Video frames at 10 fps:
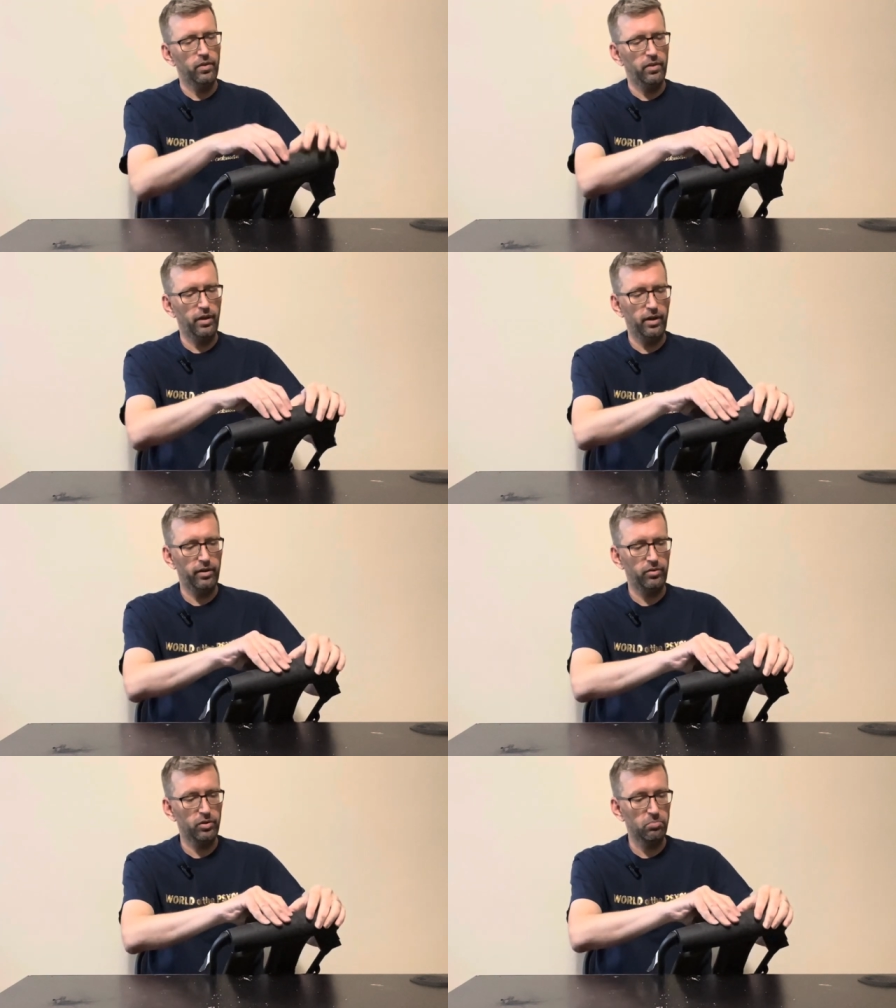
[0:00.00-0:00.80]
that
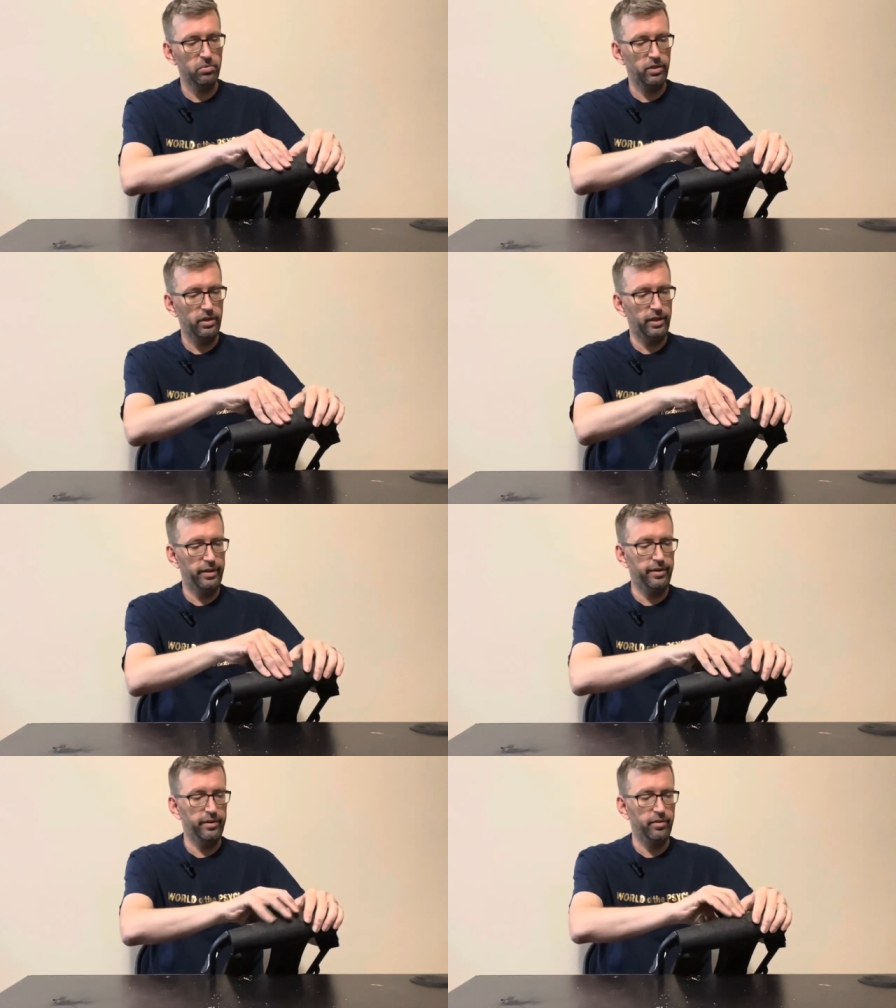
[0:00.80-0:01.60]
you can put
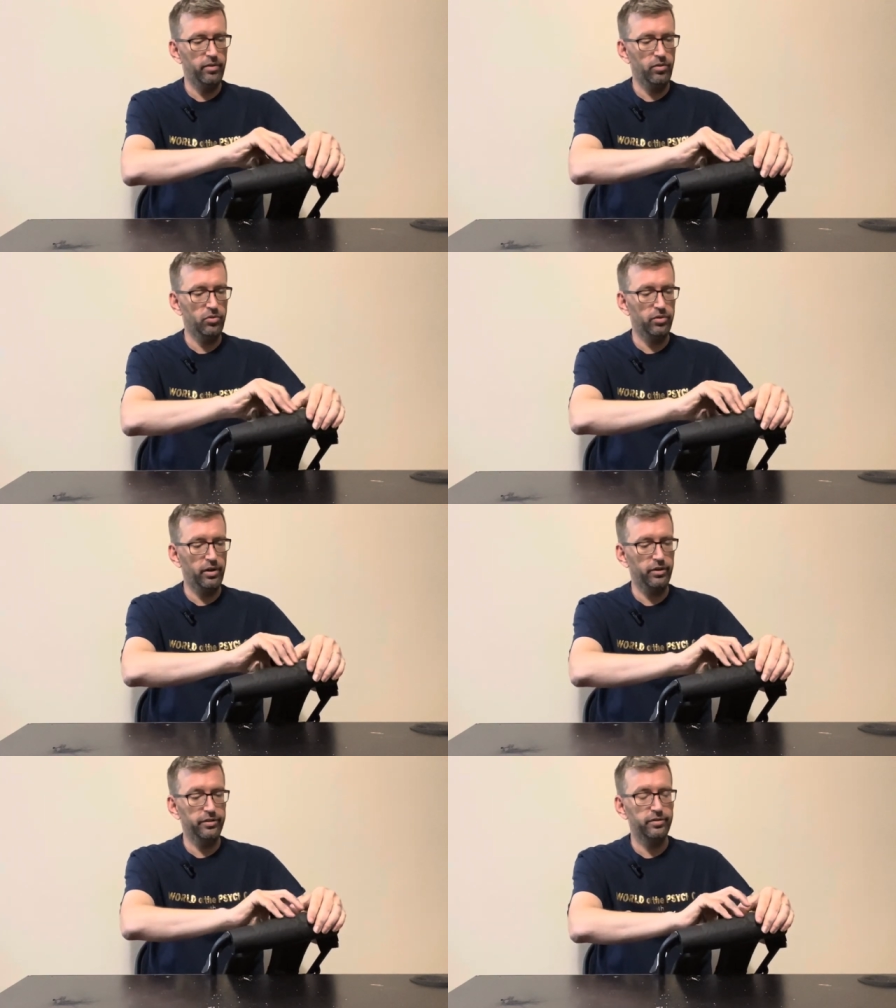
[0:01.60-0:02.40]
in those
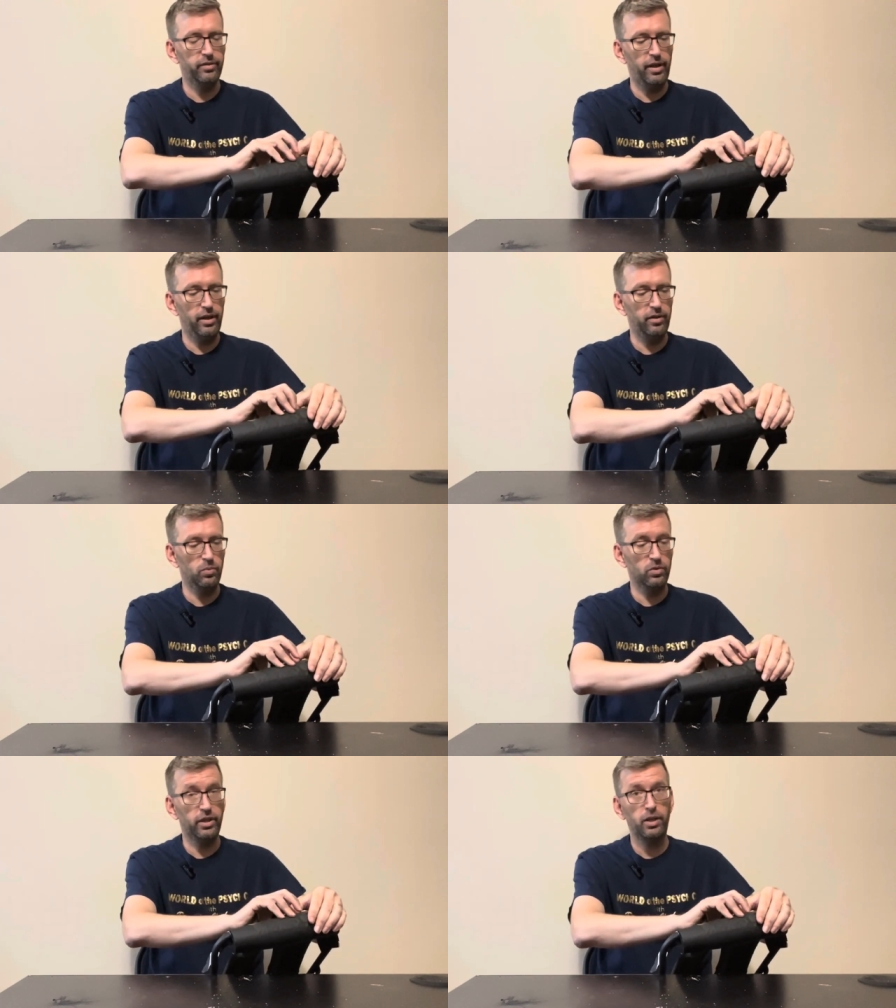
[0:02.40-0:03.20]
areas and it
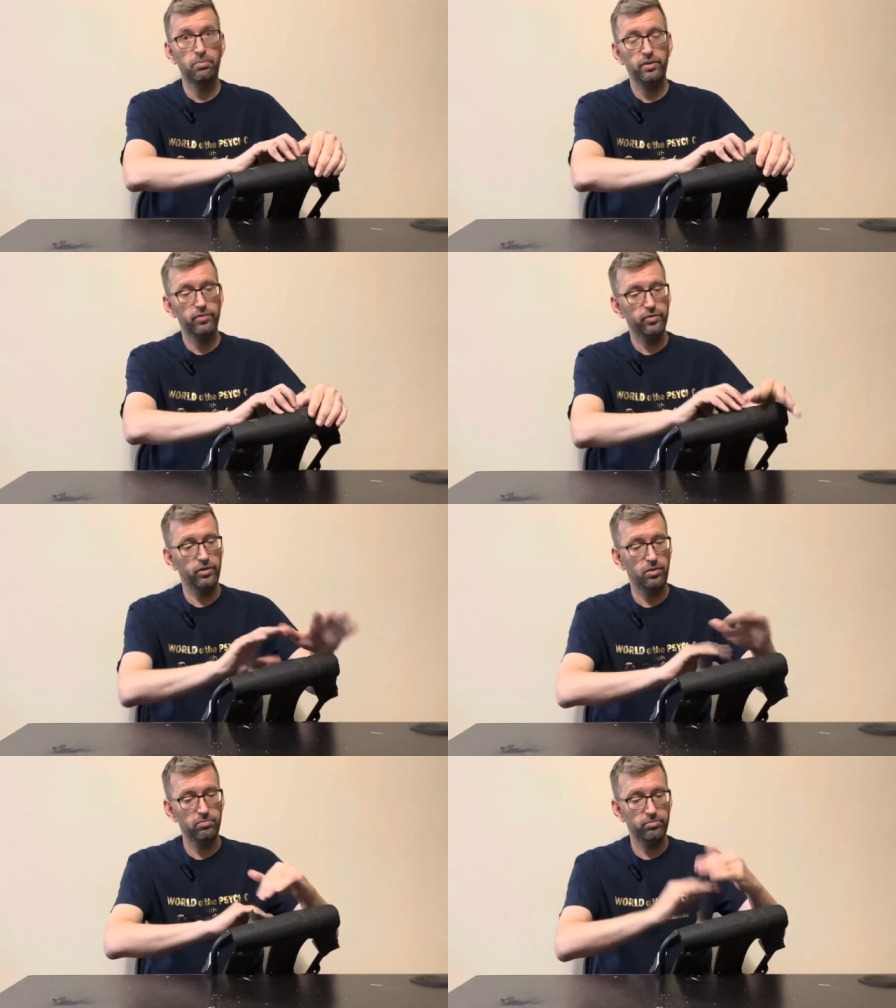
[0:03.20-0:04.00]
will keep it
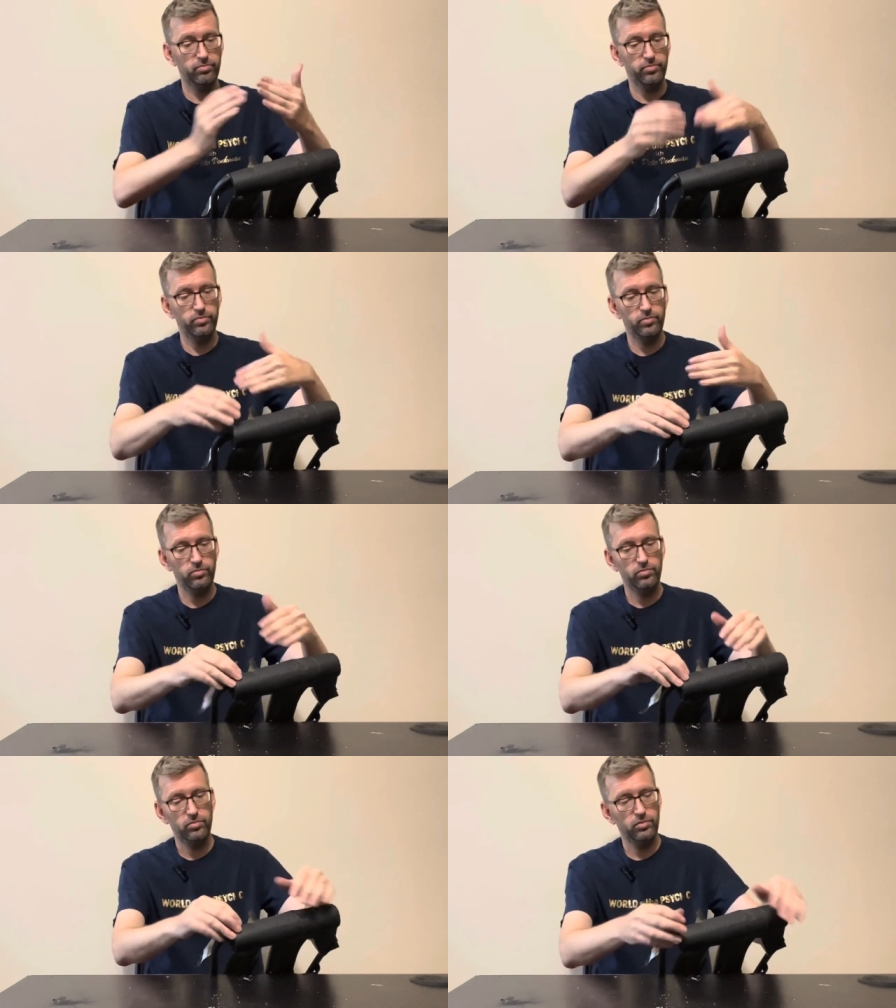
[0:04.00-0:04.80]
from
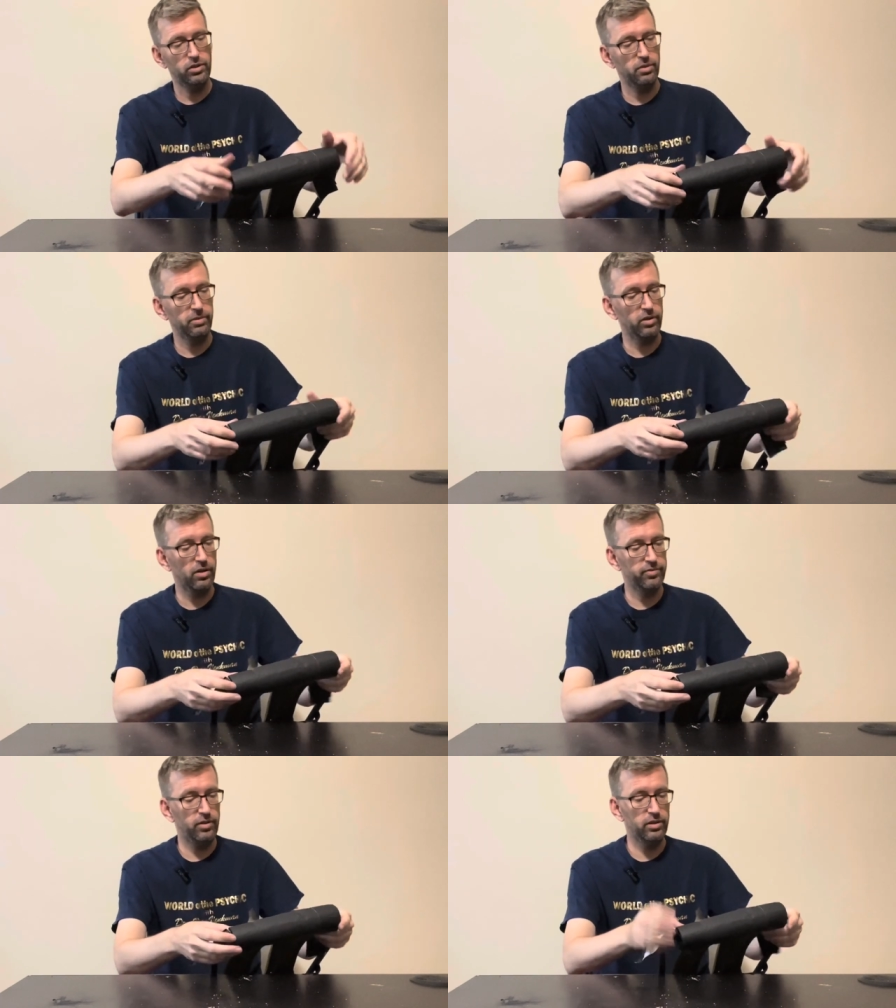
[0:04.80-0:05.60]
coming
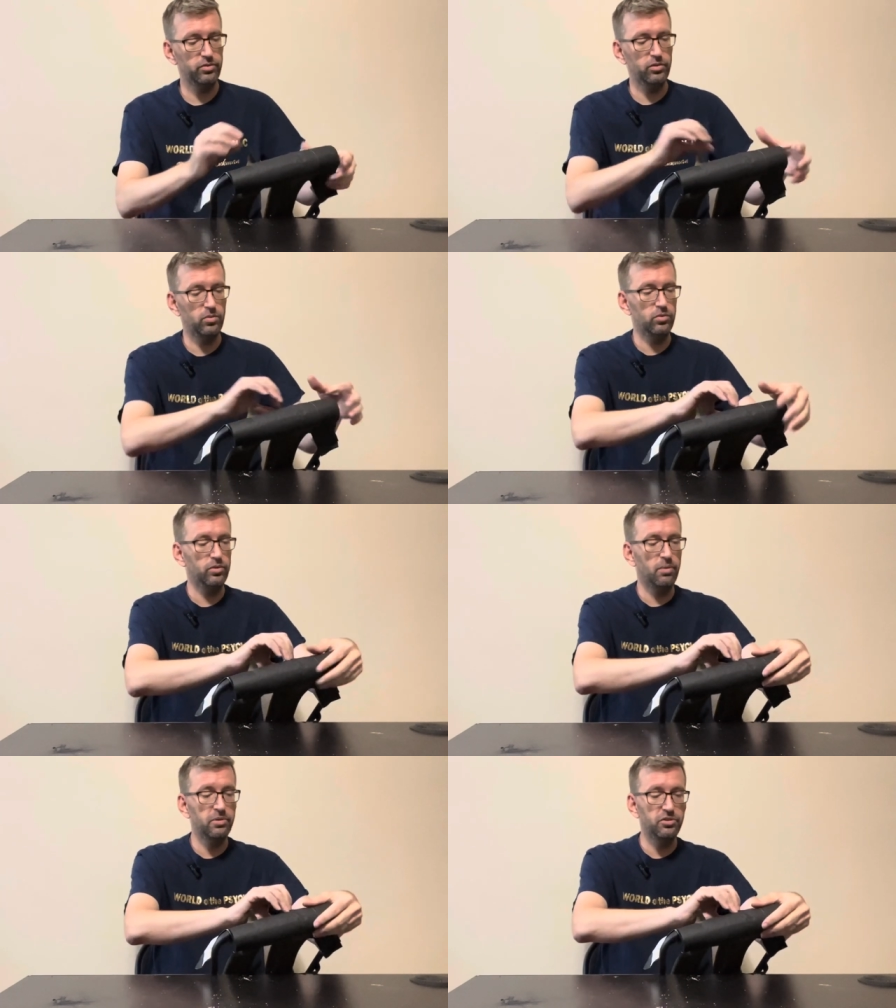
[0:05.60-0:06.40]
off on its own.
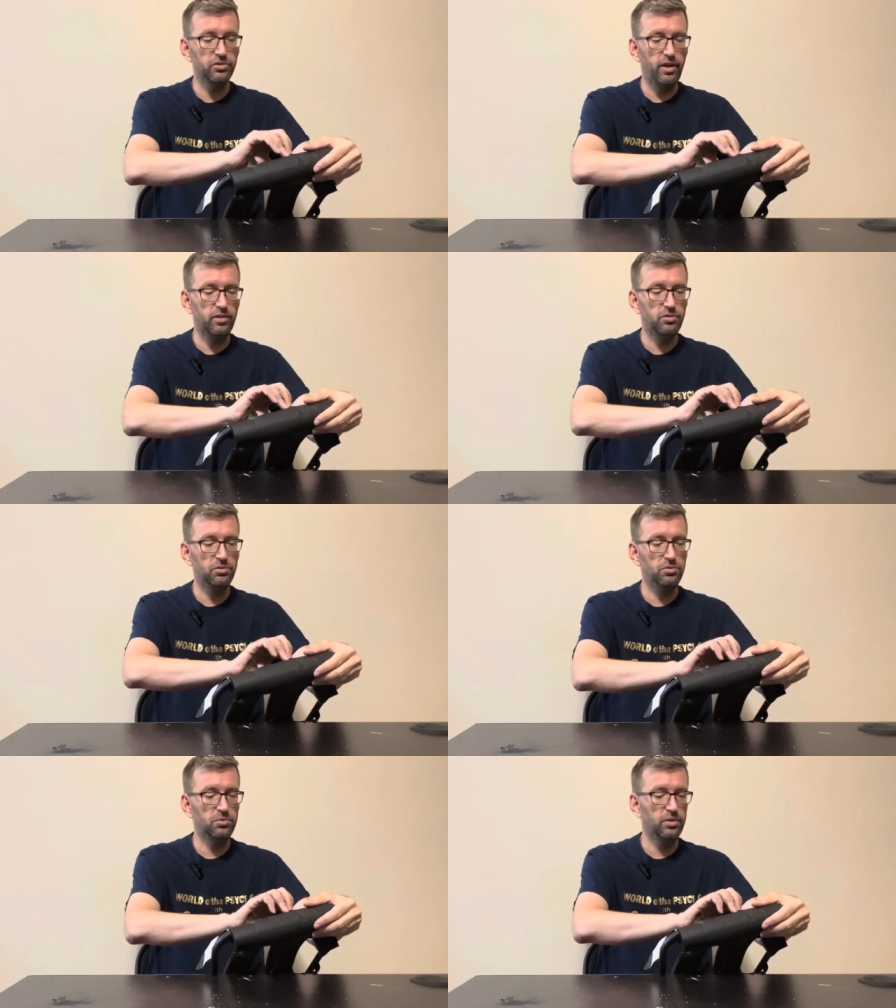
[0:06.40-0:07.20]
So I'm going to try
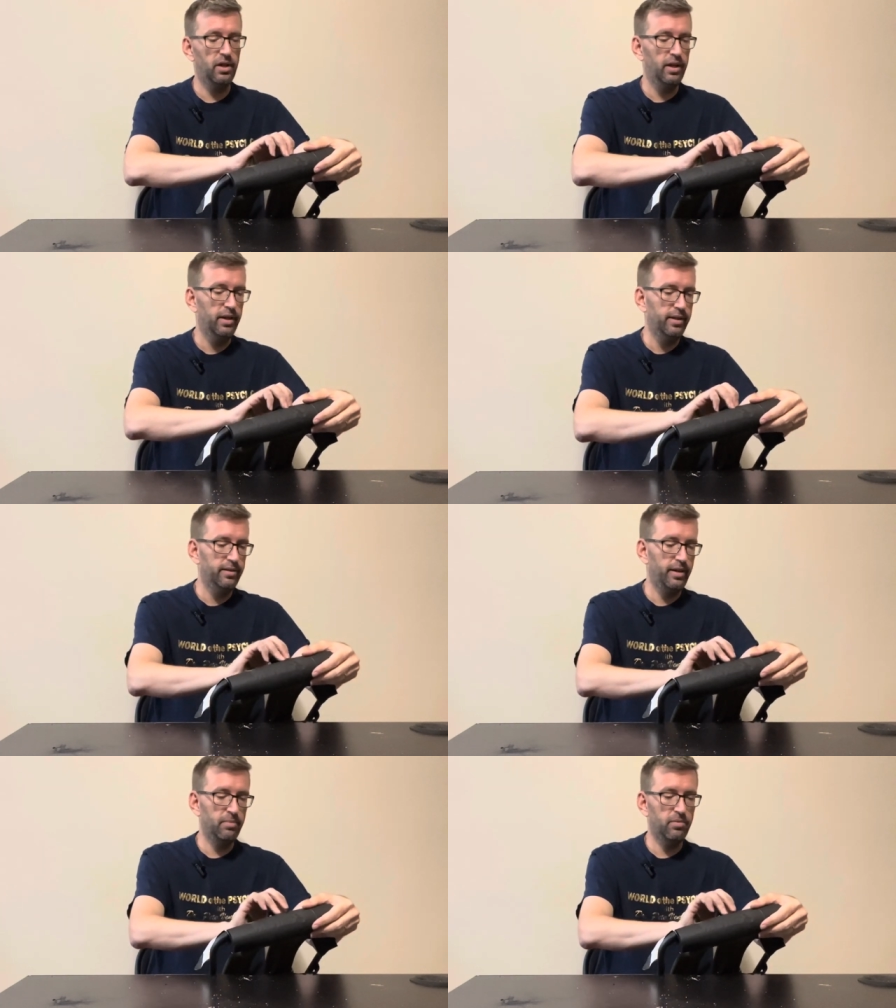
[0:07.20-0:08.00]
to
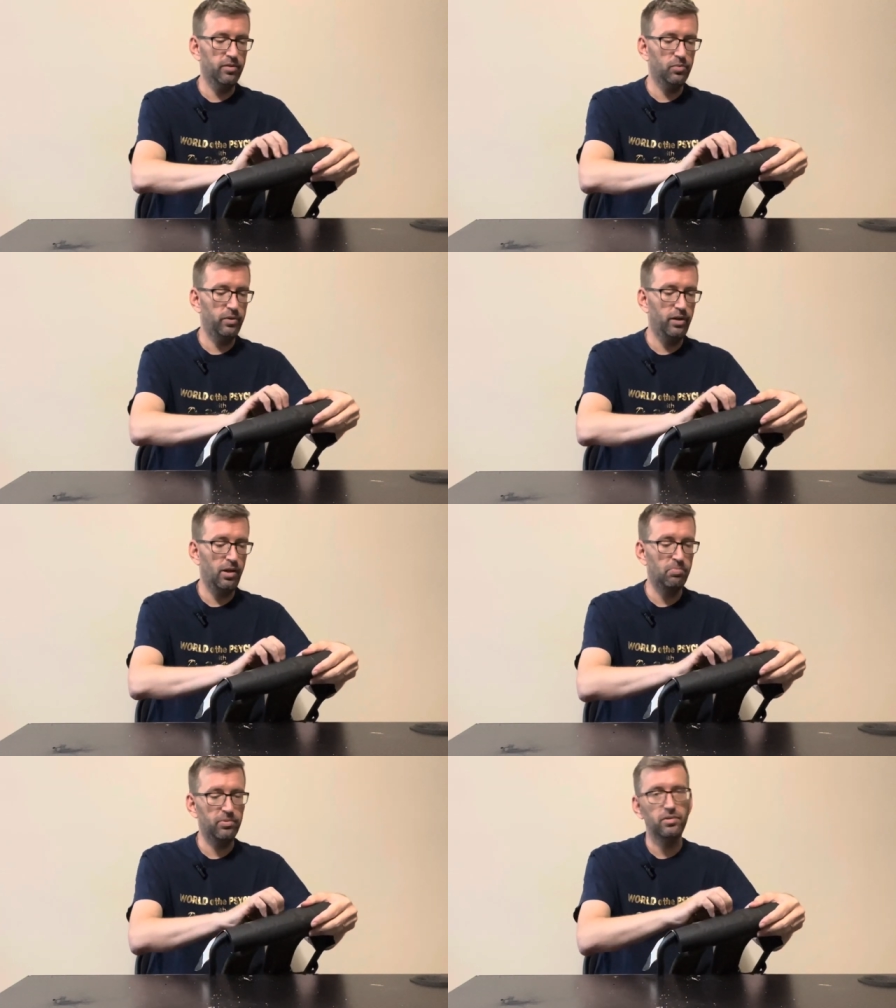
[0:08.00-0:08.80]
tape this one
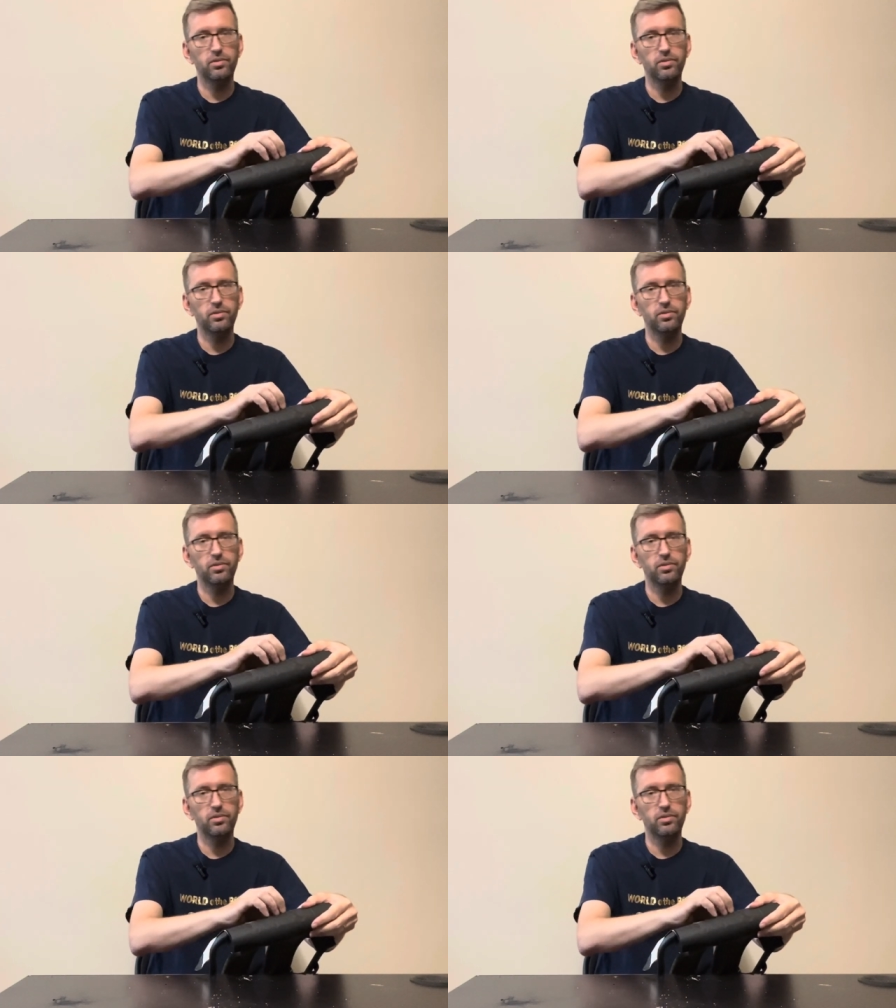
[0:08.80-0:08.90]
up